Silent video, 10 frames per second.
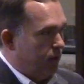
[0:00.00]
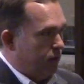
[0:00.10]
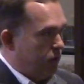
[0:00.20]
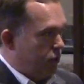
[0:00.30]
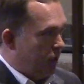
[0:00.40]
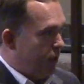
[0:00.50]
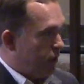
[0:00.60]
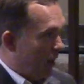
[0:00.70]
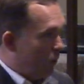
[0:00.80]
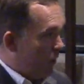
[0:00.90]
to change
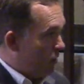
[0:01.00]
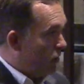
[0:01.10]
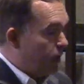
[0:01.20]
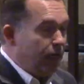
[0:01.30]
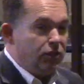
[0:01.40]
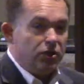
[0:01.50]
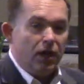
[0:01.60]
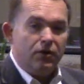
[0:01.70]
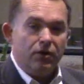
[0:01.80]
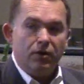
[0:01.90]
how we look at each
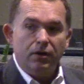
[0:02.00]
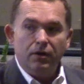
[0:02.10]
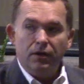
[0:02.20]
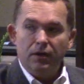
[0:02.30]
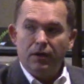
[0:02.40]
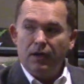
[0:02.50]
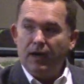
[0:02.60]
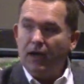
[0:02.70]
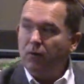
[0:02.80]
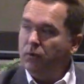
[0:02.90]
other
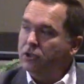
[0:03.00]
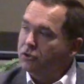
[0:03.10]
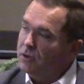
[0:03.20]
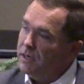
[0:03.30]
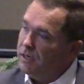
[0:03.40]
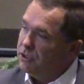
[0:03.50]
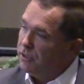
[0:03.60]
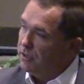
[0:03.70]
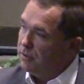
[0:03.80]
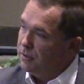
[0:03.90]
and how we treat each
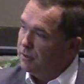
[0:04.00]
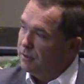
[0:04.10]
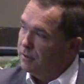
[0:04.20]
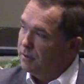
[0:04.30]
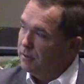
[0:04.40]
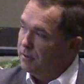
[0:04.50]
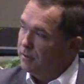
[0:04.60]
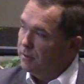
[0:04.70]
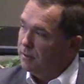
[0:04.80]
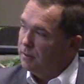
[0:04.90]
other.
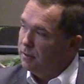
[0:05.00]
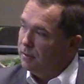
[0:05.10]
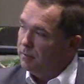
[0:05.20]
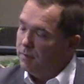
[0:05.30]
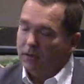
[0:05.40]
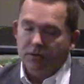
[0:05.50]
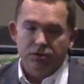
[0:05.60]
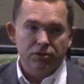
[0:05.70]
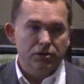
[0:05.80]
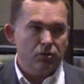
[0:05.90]
Because
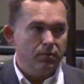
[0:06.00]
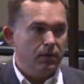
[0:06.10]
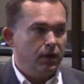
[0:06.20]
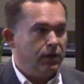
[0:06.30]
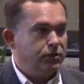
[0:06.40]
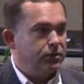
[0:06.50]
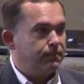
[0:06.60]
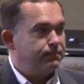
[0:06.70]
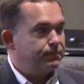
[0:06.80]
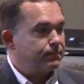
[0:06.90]
there's so much
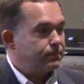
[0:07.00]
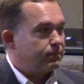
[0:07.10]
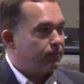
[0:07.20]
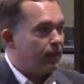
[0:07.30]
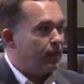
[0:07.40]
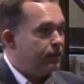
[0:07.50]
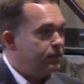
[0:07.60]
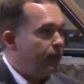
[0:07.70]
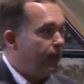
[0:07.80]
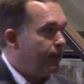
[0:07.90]
at
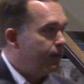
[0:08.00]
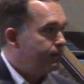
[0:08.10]
stake.